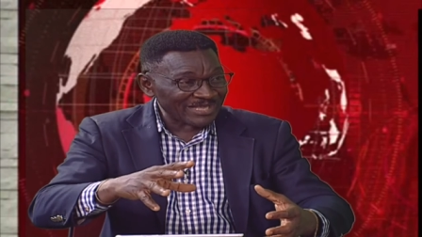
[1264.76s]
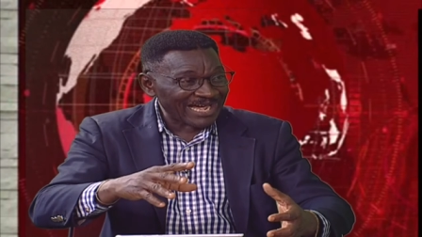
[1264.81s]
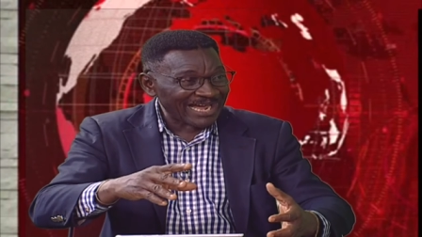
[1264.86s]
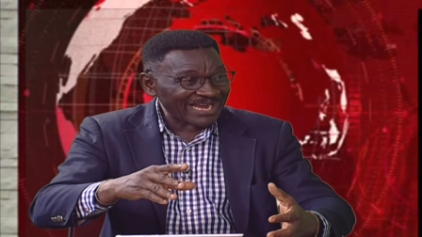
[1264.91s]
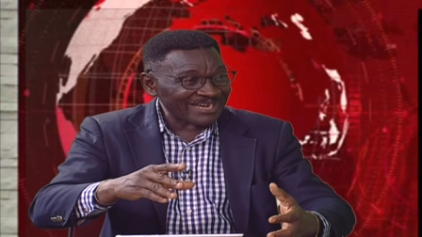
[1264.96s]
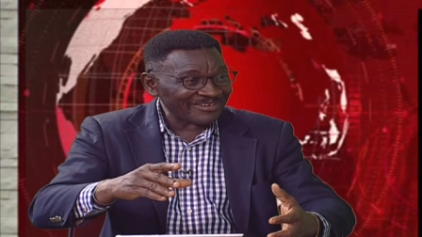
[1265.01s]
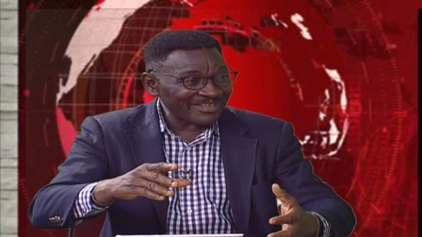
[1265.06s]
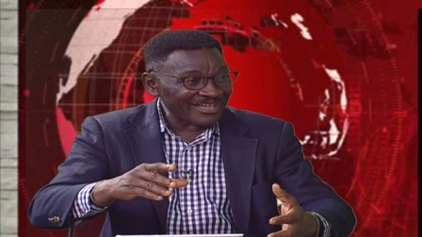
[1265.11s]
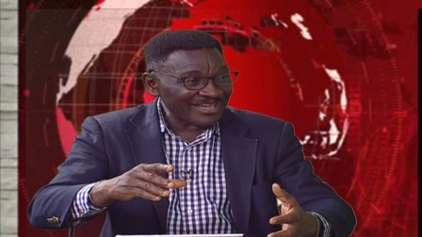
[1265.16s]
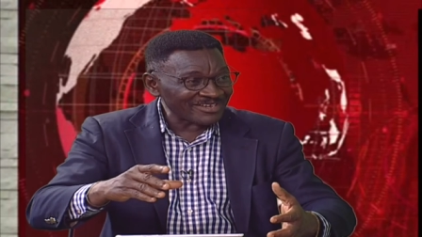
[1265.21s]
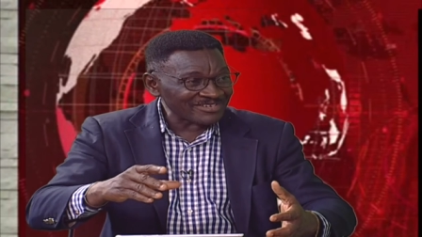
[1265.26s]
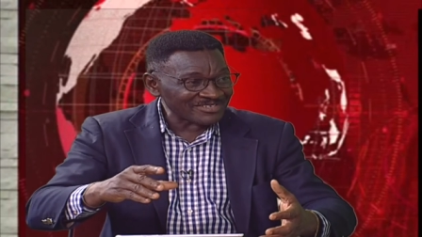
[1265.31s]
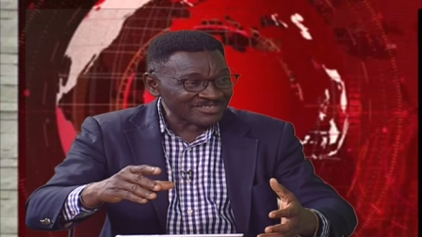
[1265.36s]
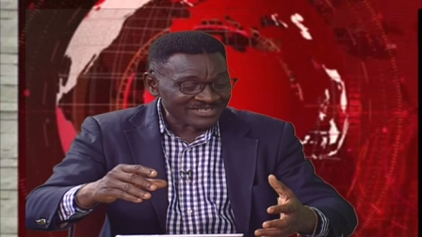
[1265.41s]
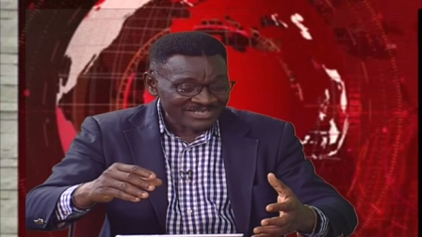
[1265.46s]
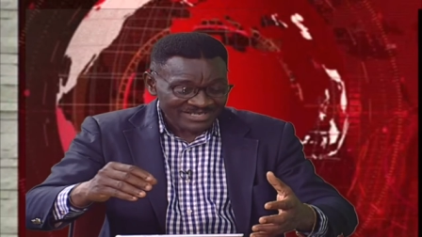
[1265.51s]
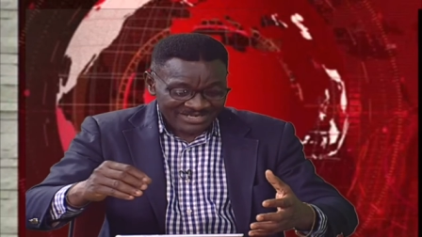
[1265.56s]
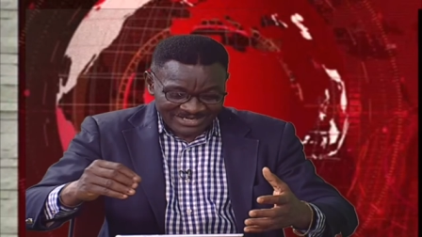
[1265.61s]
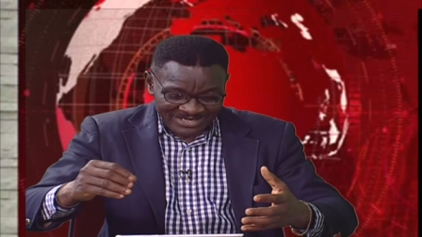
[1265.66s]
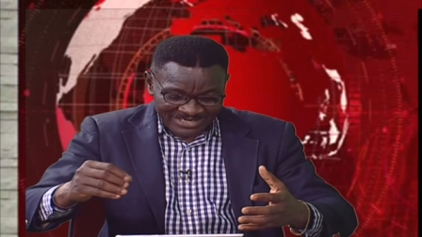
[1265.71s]
ideas
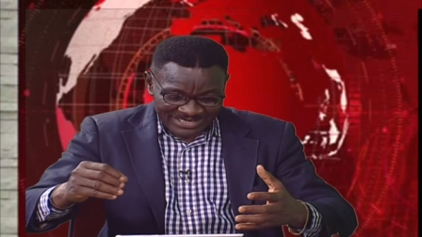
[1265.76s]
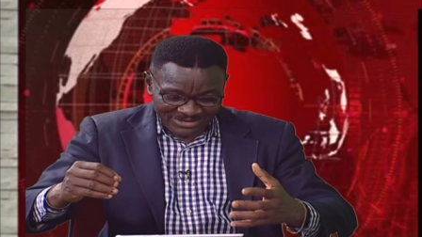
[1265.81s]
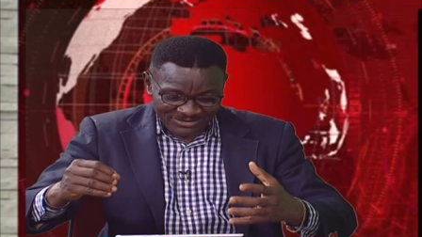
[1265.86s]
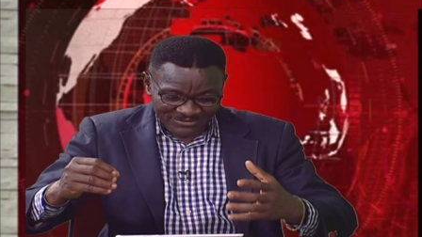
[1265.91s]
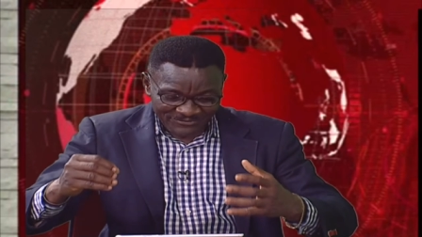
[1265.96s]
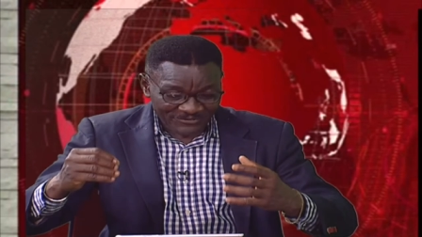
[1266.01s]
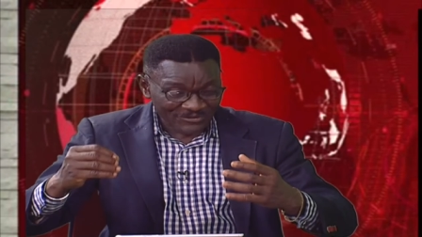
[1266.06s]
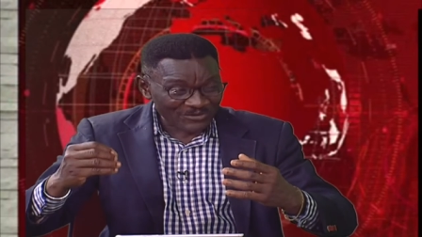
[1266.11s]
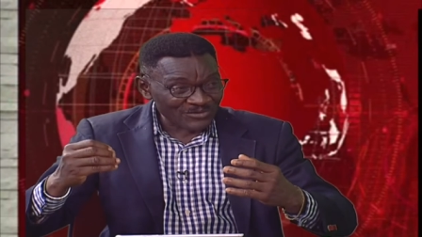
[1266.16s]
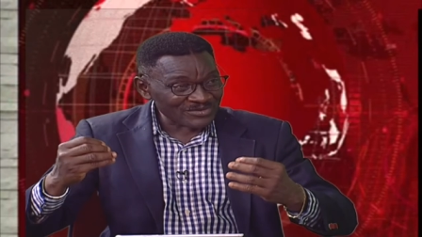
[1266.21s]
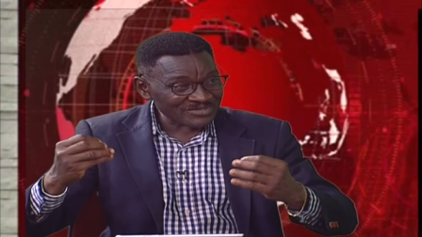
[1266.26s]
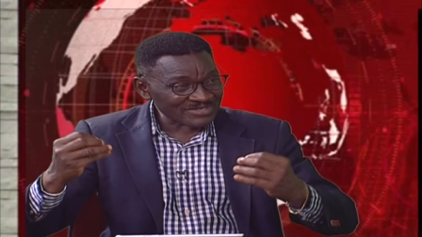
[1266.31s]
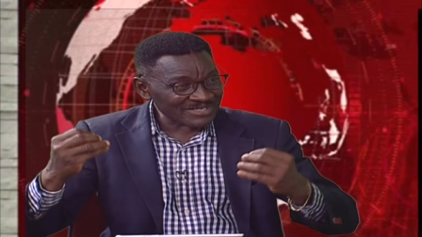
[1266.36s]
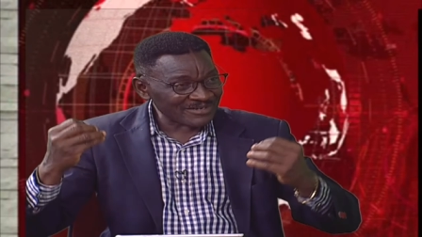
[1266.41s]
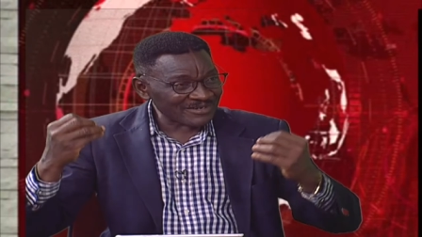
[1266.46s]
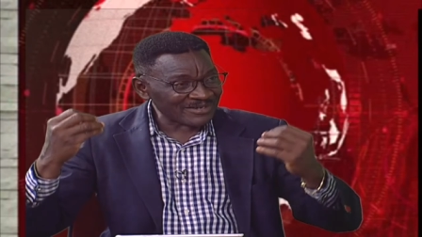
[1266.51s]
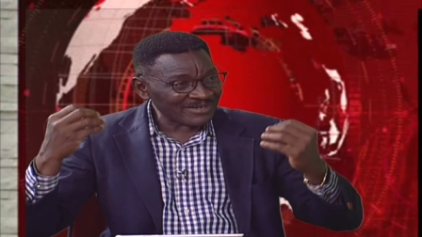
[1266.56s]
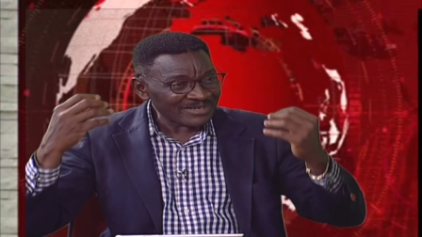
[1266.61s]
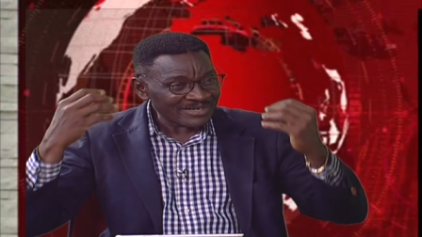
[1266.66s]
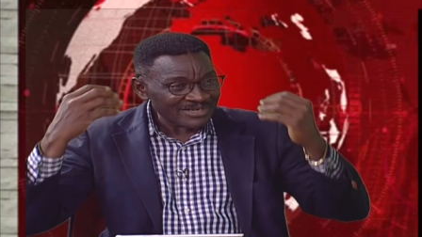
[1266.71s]
and, of course,
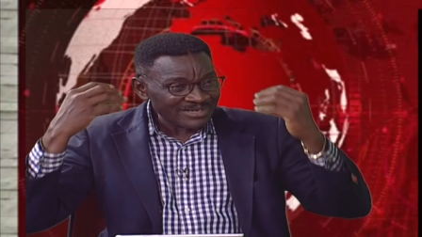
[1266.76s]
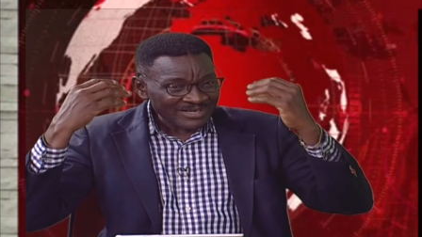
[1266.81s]
uh,